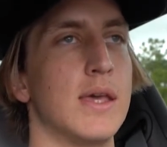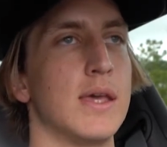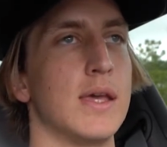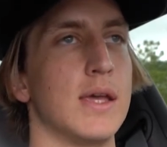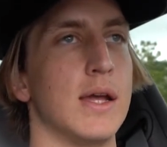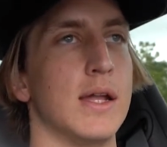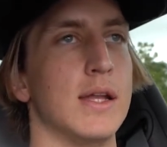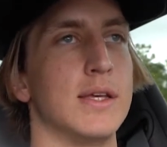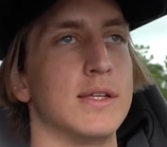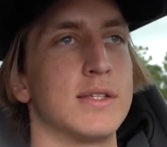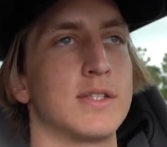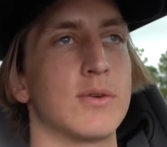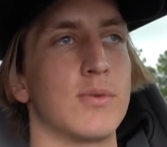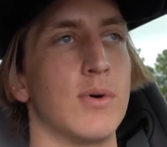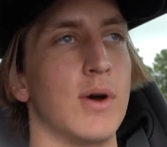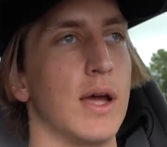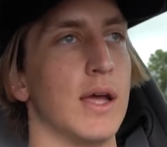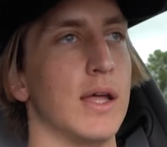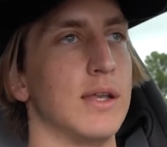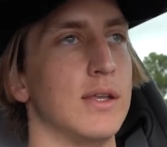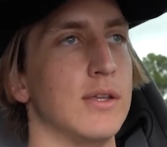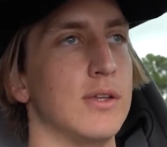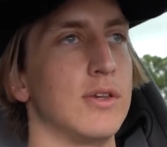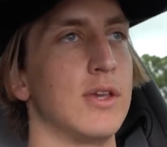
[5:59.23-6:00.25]
it is
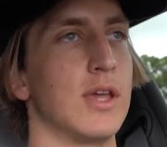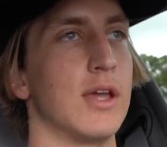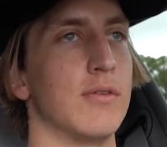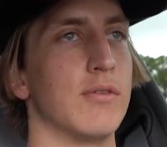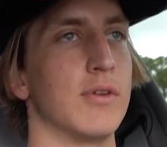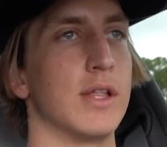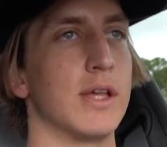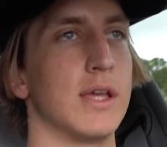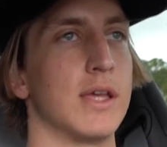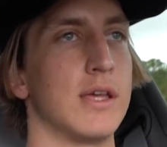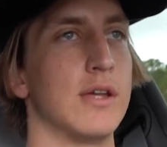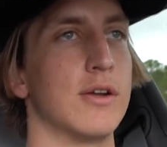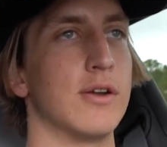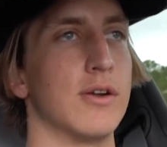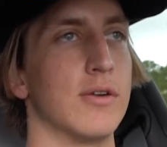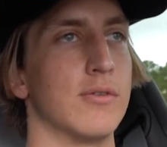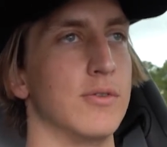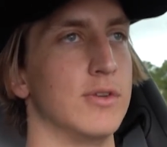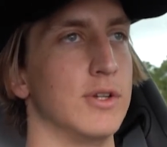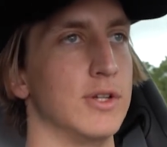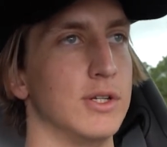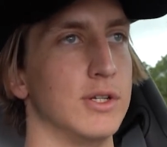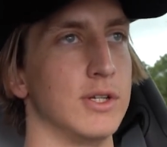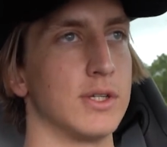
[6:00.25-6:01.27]
quiet. You can't really hear it
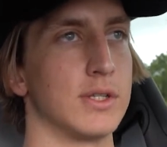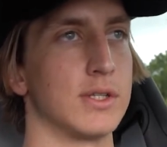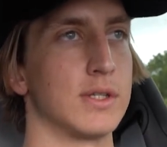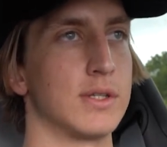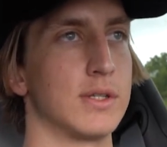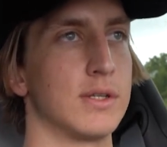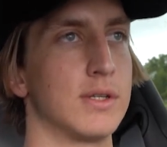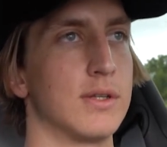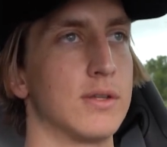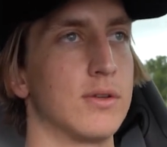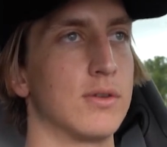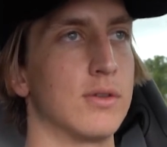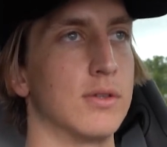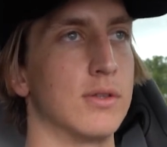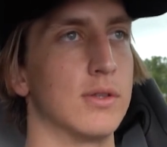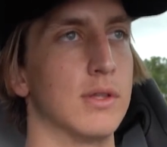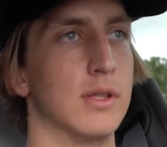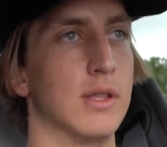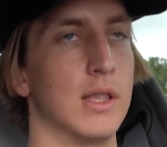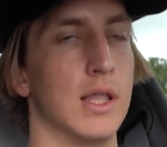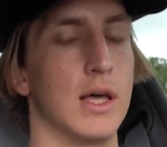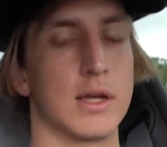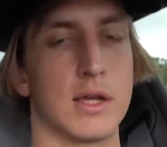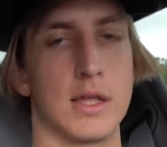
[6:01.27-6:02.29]
when you're just
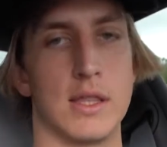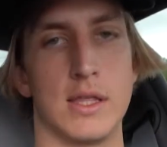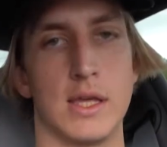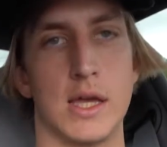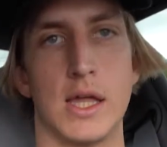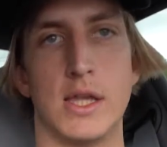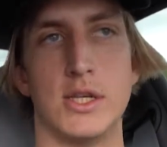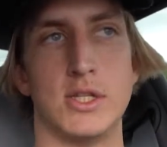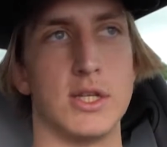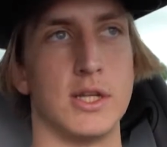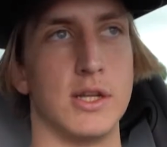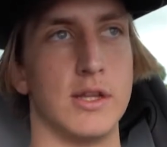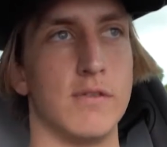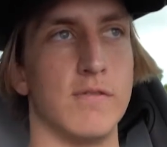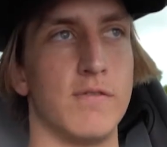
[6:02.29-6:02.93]
lugging the engine in